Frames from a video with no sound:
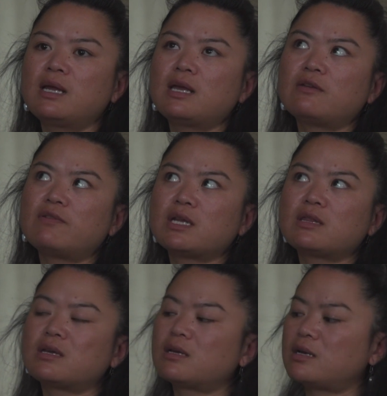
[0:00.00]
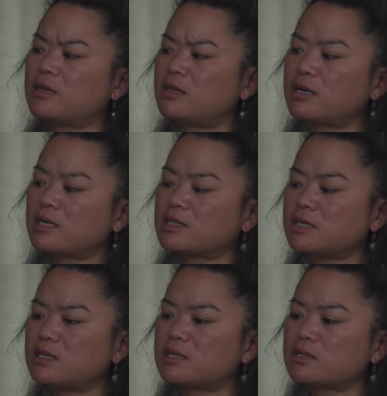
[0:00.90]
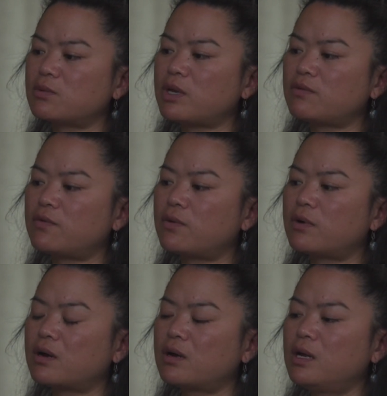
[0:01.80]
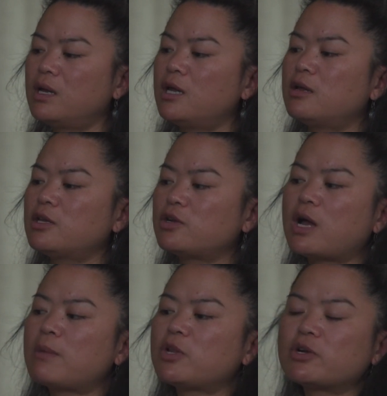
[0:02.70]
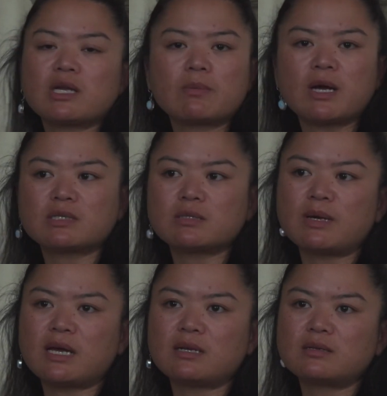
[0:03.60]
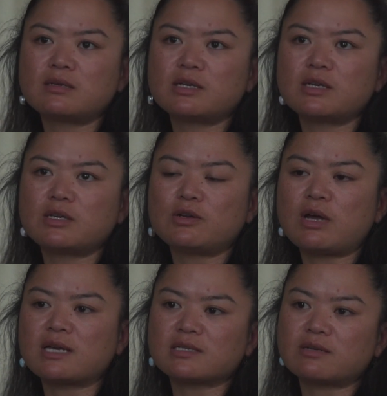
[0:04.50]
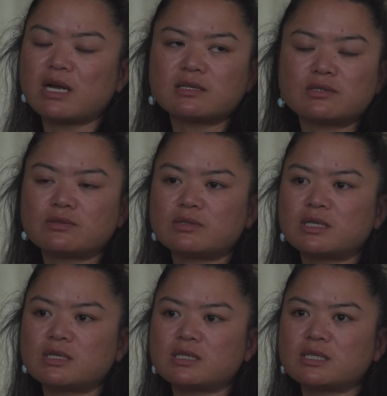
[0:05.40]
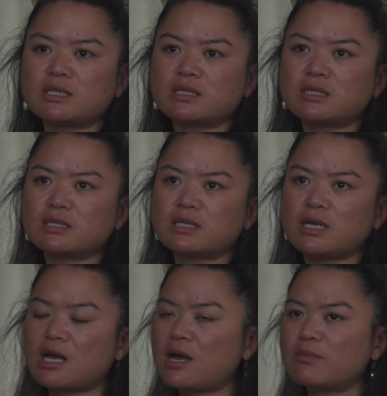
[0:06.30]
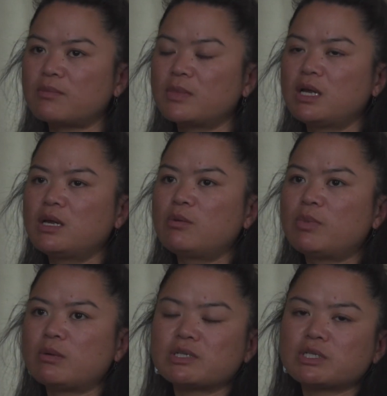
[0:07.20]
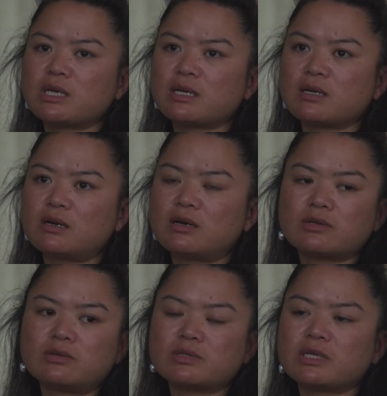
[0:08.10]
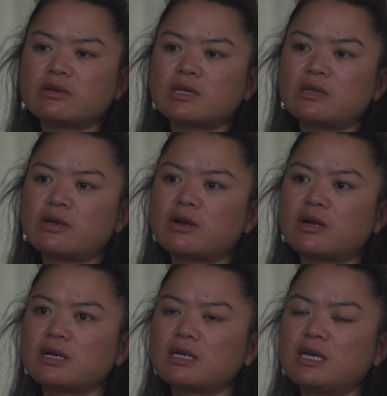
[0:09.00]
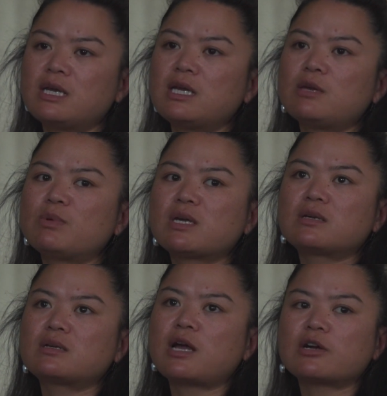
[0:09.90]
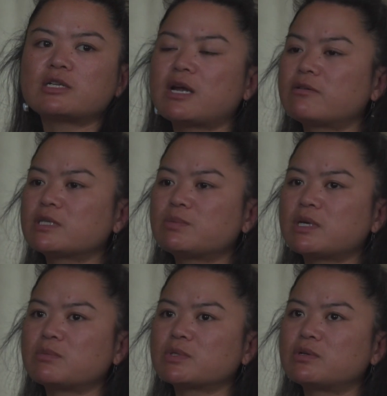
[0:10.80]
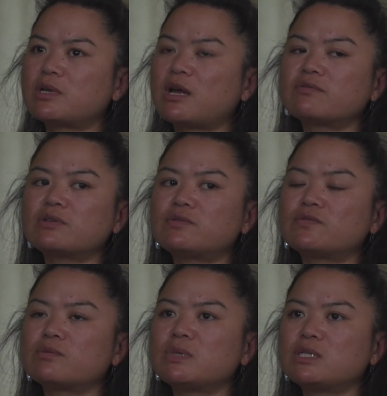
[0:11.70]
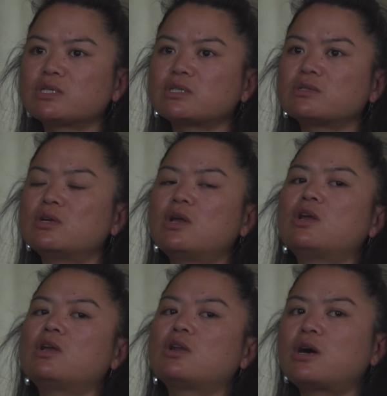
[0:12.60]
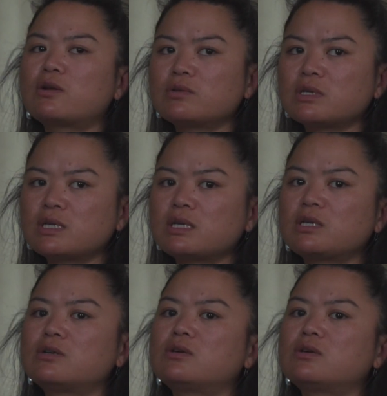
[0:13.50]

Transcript: If anything, I think I see it as a way for, I'm learning about Tibet, as a grad student, and I'm publishing articles here and there. And Lhakar Diaries becomes a good avenue for me to not only,